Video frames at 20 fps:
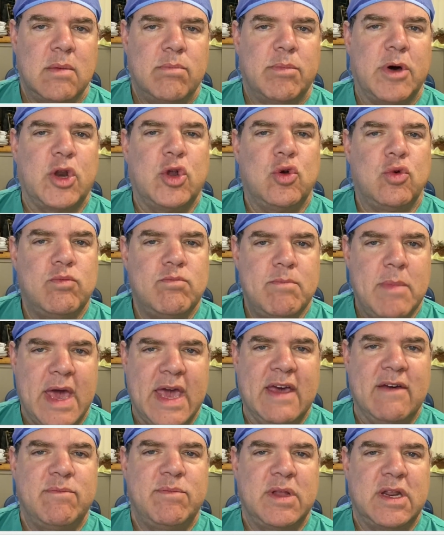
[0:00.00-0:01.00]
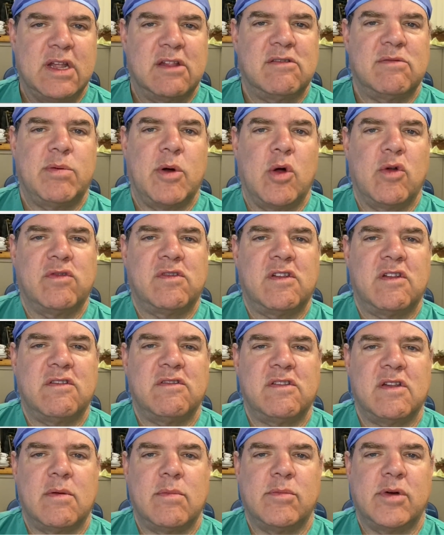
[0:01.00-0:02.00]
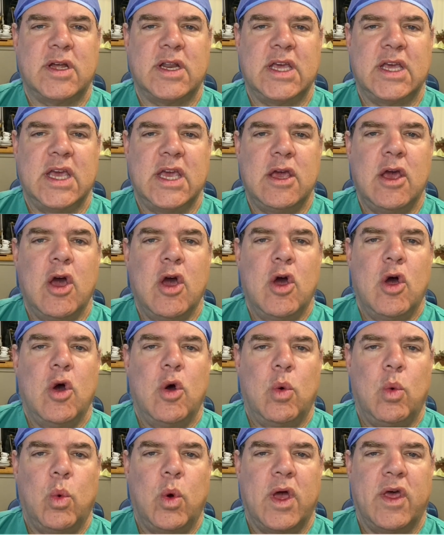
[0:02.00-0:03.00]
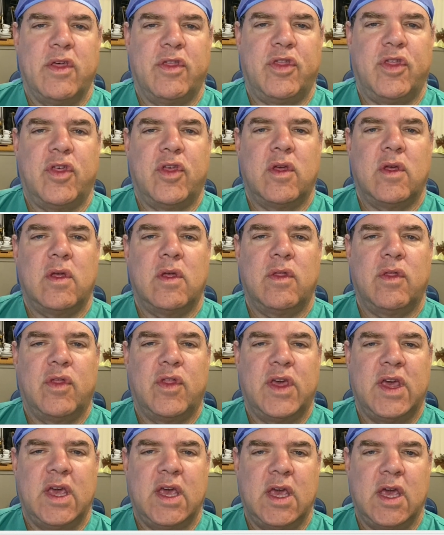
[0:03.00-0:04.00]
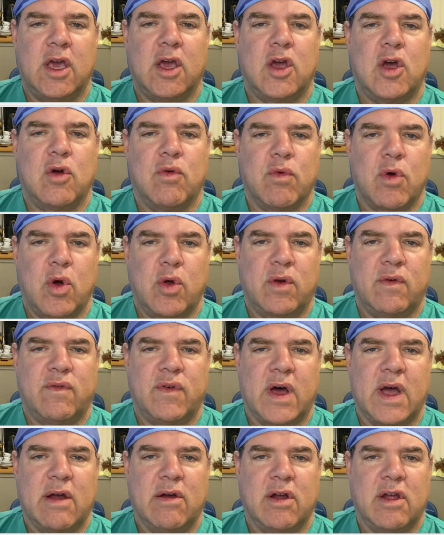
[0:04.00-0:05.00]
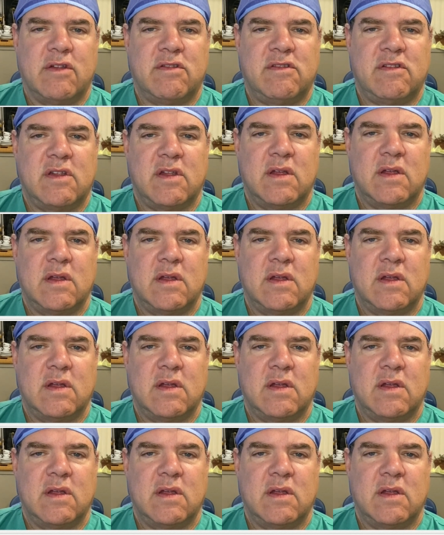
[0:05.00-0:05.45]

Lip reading: but who may have been exposed to somebody with the coronavirus,